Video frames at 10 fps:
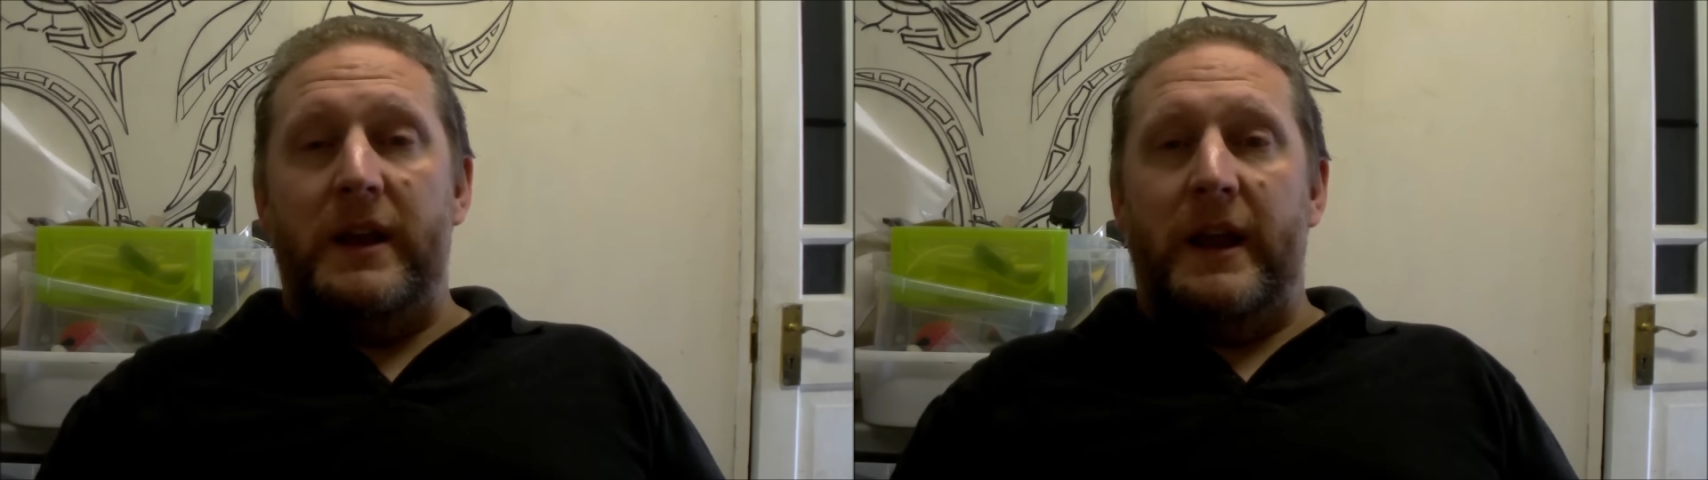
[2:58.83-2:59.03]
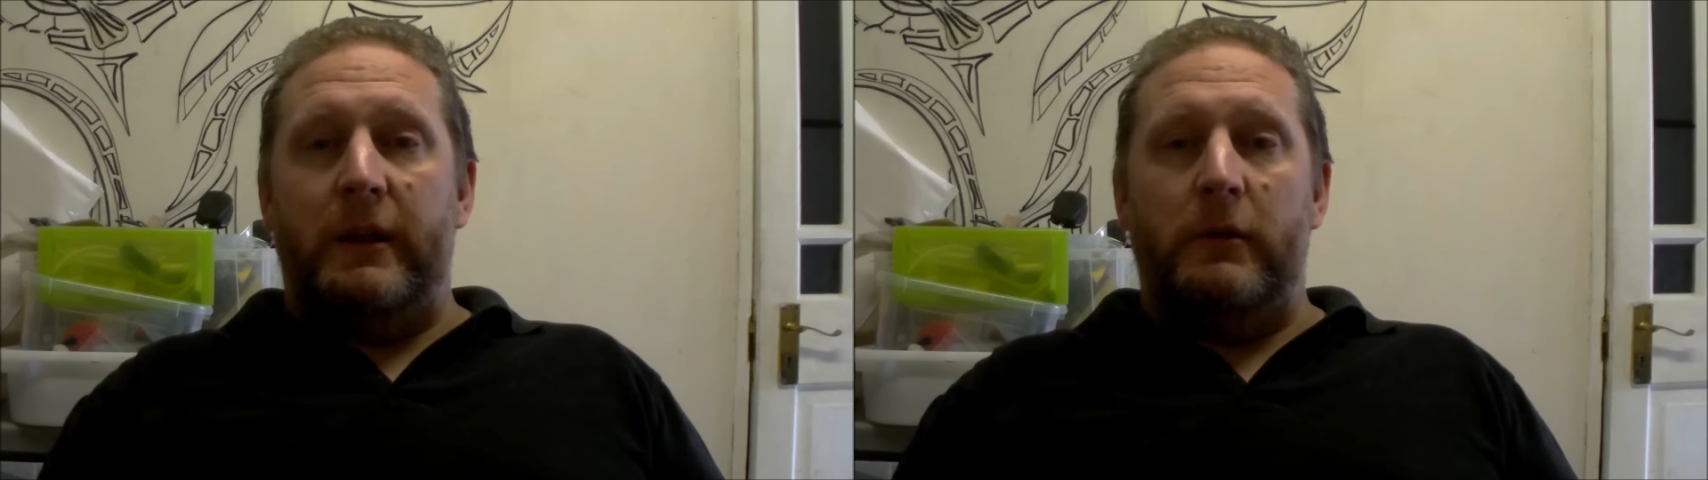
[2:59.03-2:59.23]

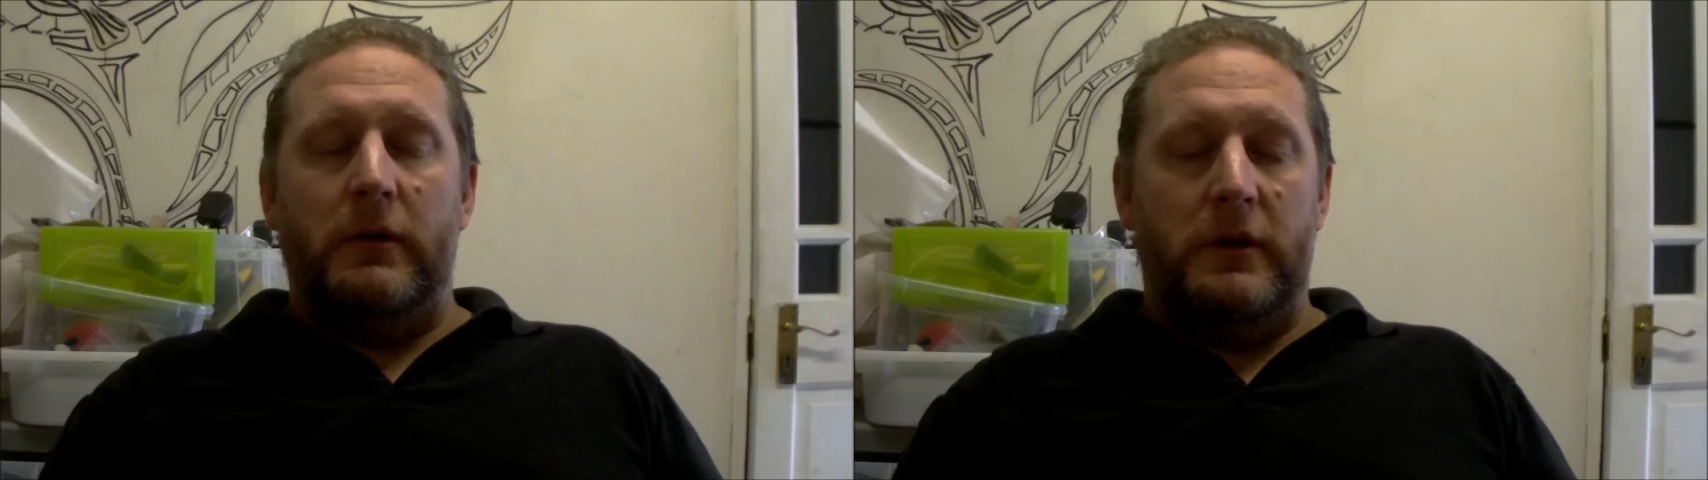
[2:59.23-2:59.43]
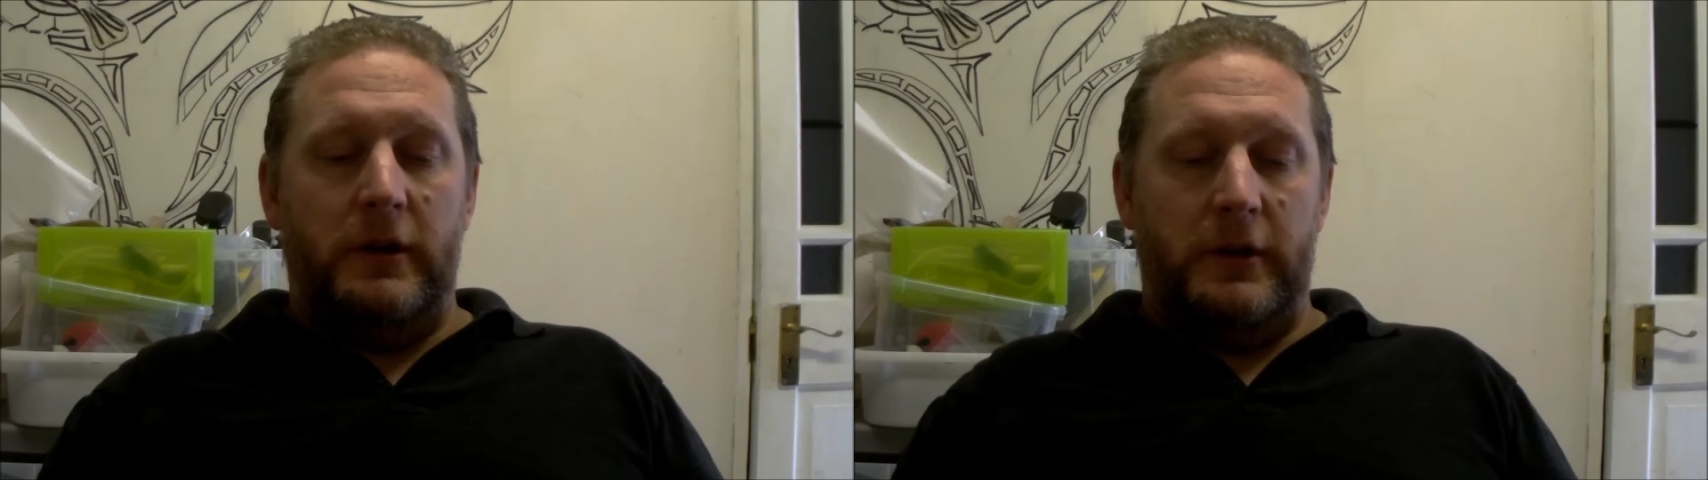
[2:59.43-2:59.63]
now
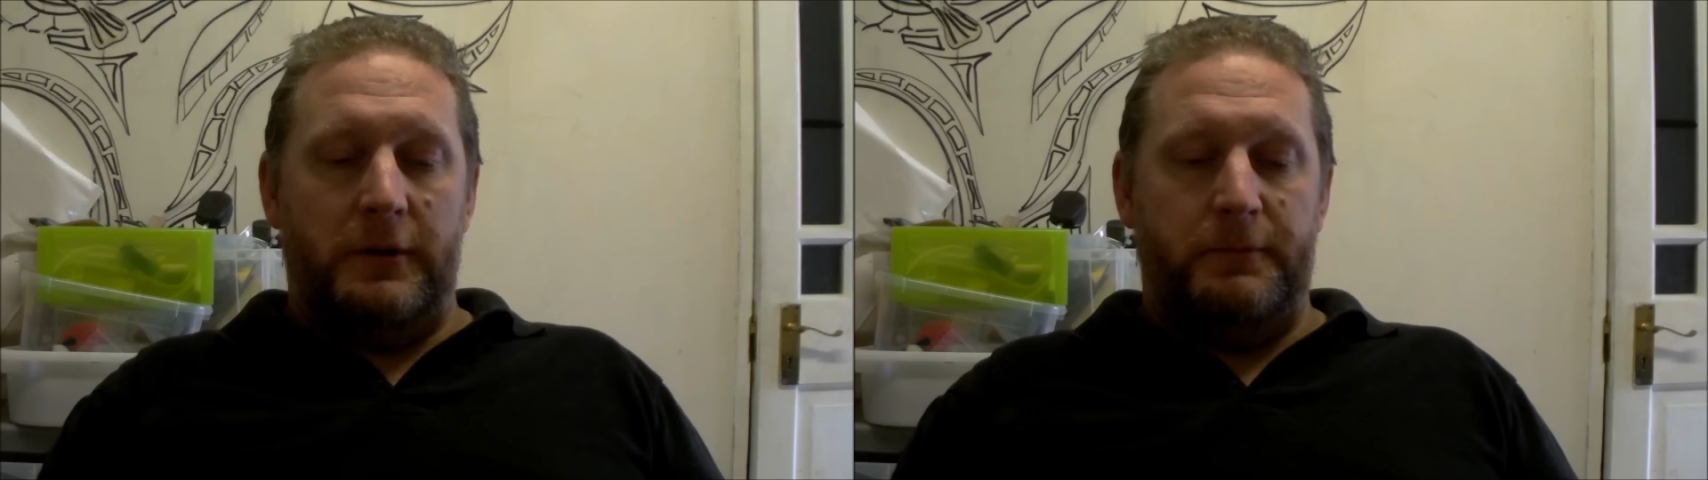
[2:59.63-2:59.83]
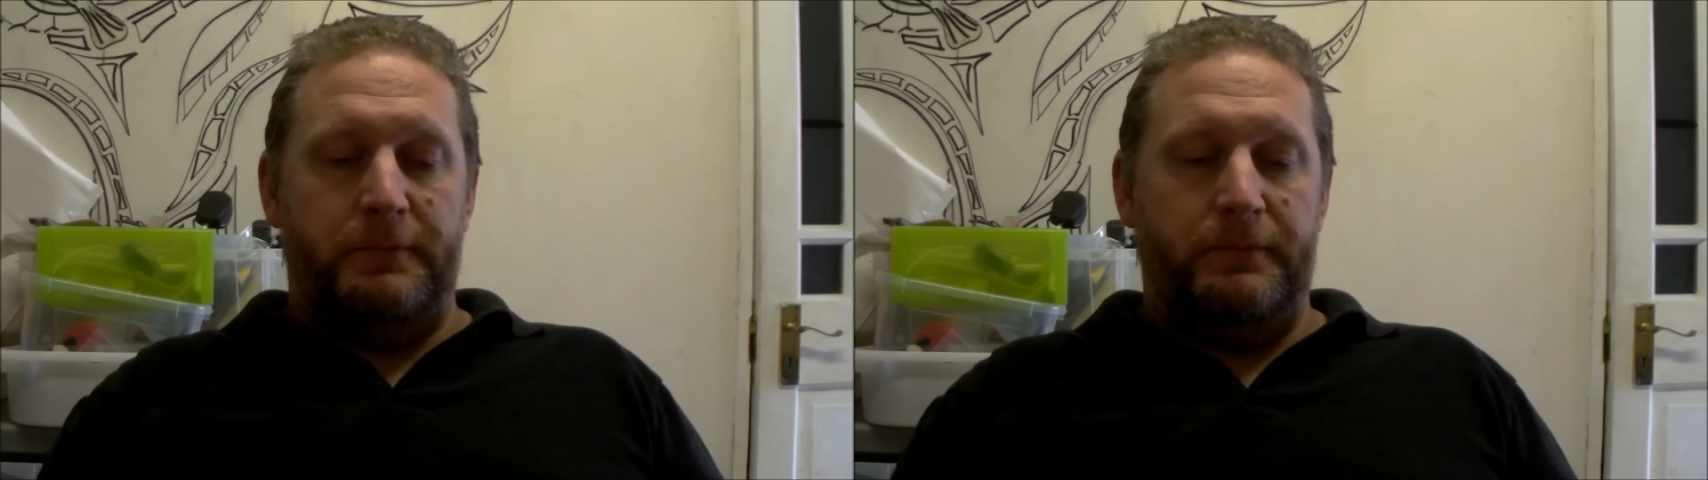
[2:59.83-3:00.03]

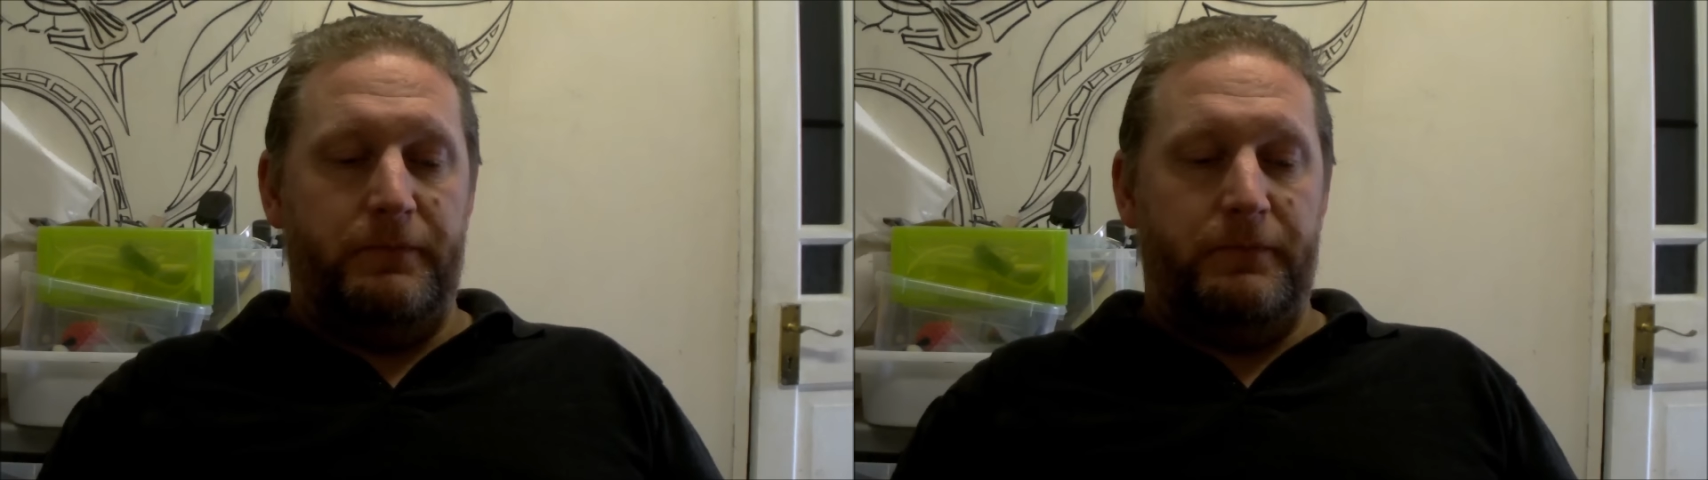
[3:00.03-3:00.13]
um,